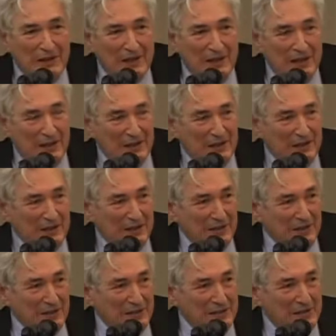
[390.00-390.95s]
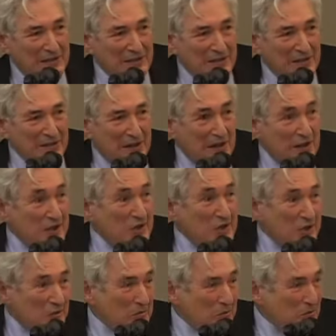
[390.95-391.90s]
and that
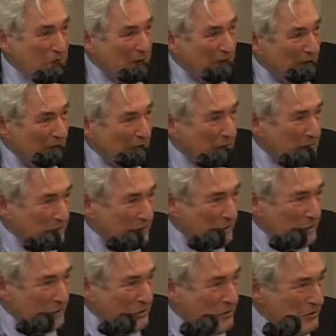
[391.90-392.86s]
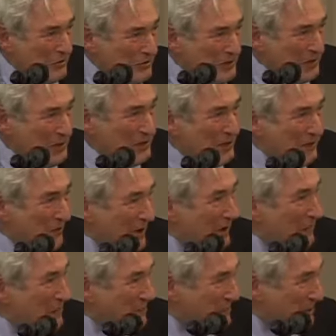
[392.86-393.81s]
Asia will have of the order of
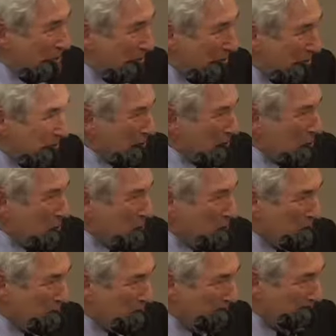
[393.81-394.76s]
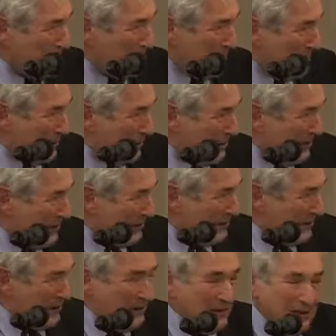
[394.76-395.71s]
65% global GDP.
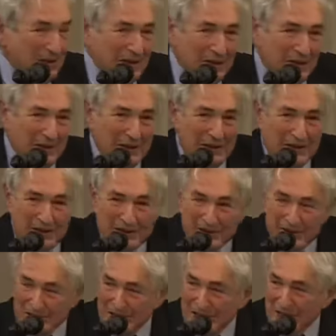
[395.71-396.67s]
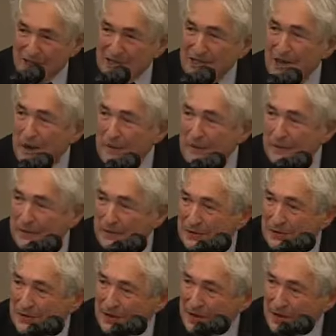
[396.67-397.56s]
This last happened in